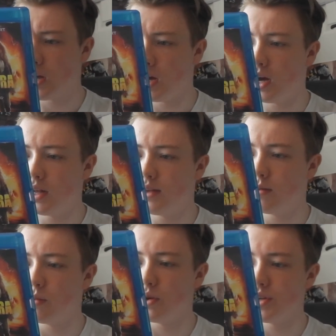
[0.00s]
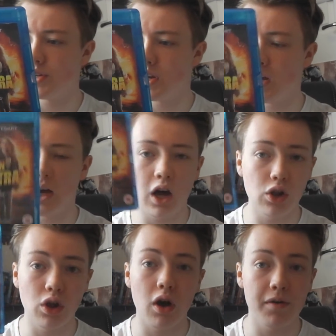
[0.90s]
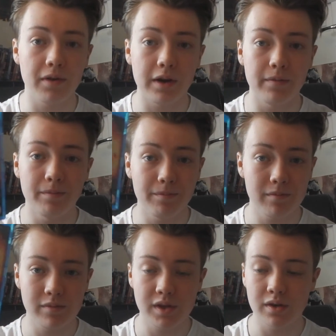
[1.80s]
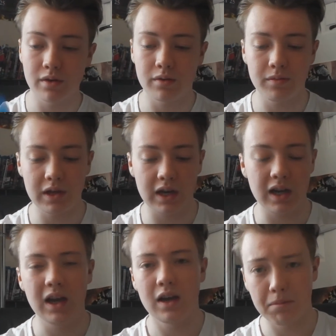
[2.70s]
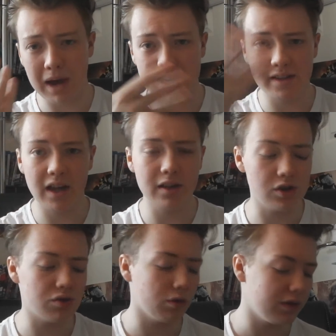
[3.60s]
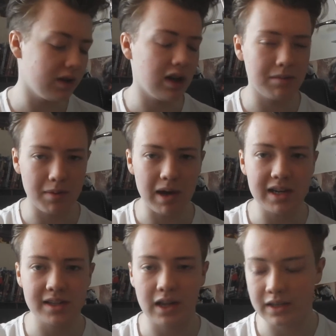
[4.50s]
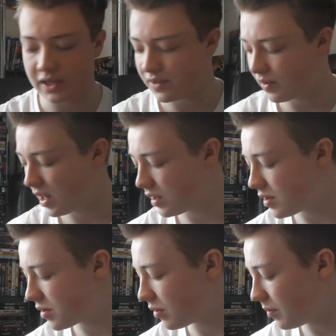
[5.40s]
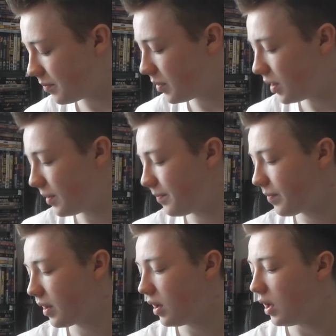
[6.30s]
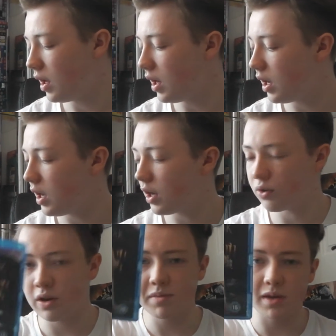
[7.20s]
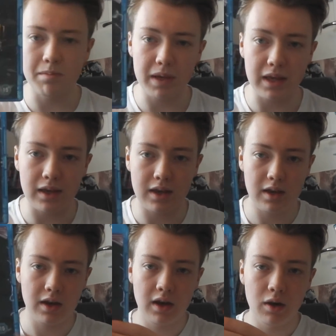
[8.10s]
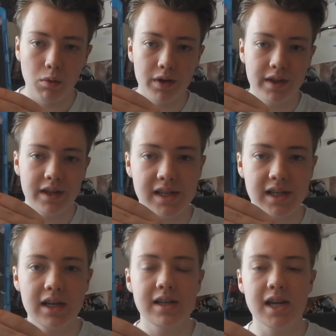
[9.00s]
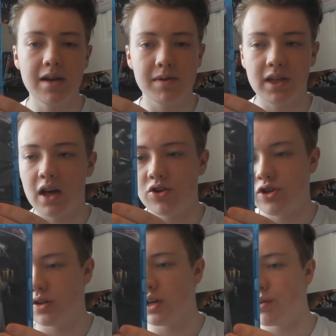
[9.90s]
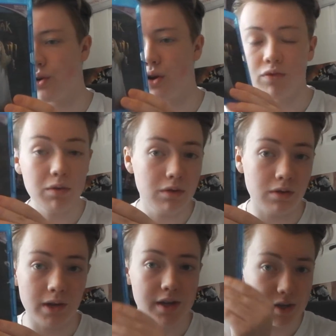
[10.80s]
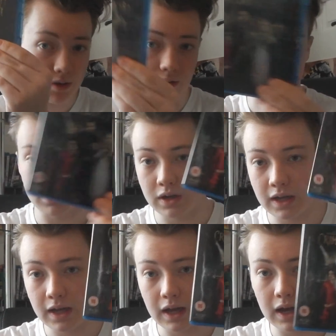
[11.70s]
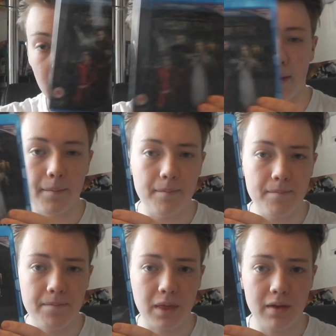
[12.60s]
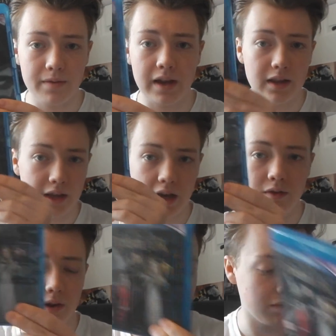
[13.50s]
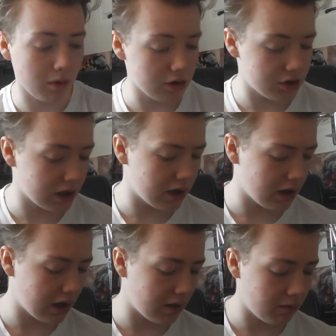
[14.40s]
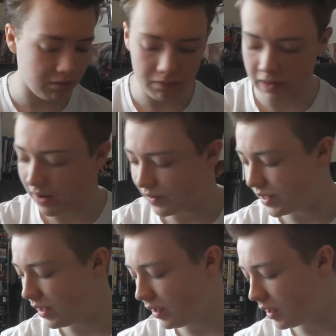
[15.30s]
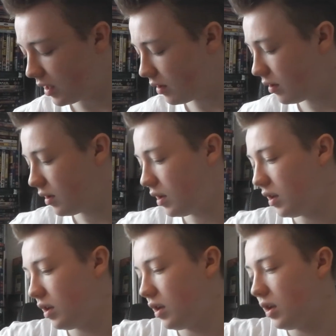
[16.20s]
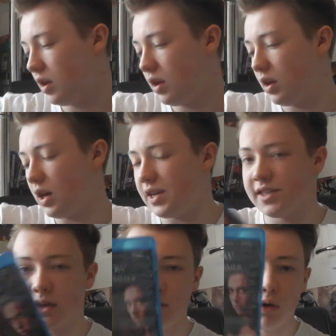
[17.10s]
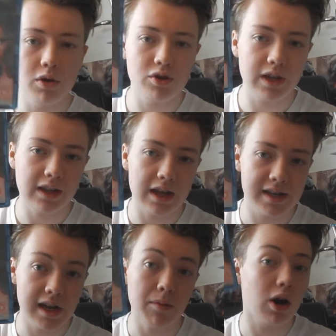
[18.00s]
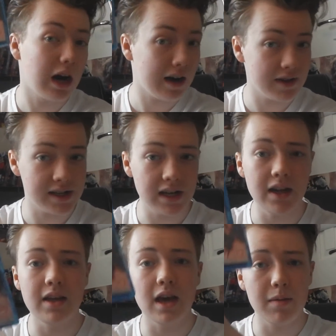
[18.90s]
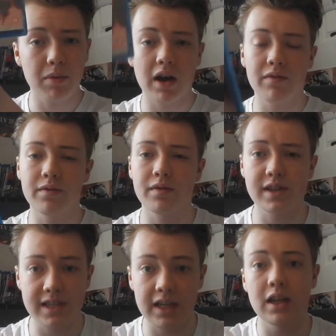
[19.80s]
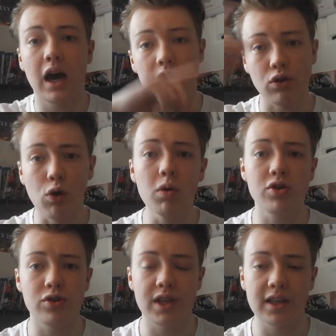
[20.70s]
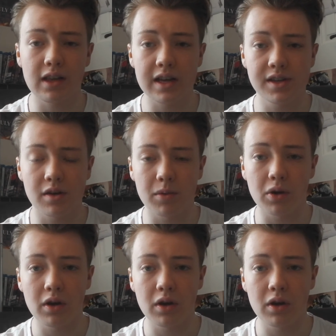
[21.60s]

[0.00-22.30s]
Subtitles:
and it was a lot of fun. So yeah, Max Landis wrote it, I'm a Max Landis fan, so yeah. Crimson Peak, wanted to it in cinemas last year, never got round to it, so finally getting round to watching it. I haven't seen it yet. I Still Know What You Did Last Summer, haven't seen it yet, but I've seen I Know What You Did Last Summer.